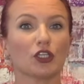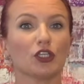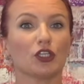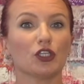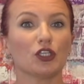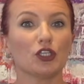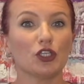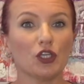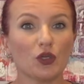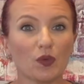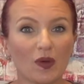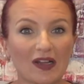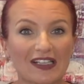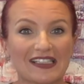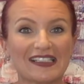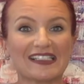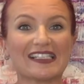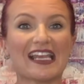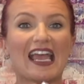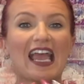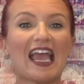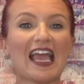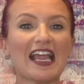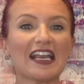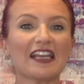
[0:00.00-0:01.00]
you are
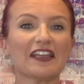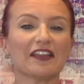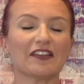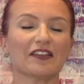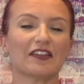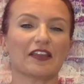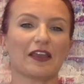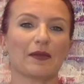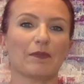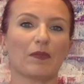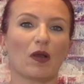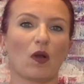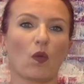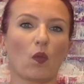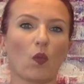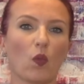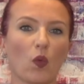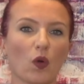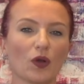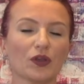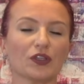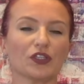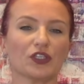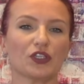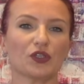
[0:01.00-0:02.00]
telling them
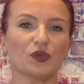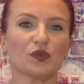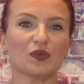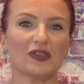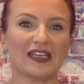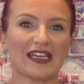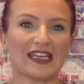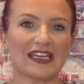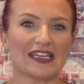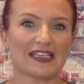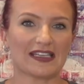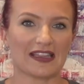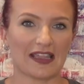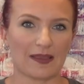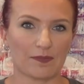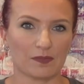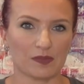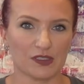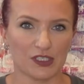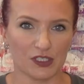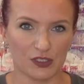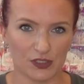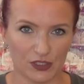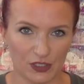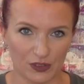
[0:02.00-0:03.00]
what you need them
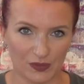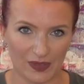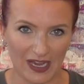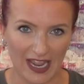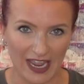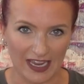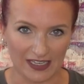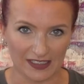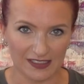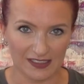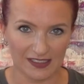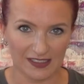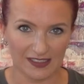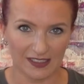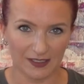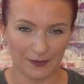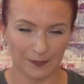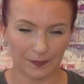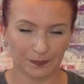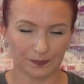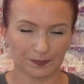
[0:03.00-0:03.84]
to do next.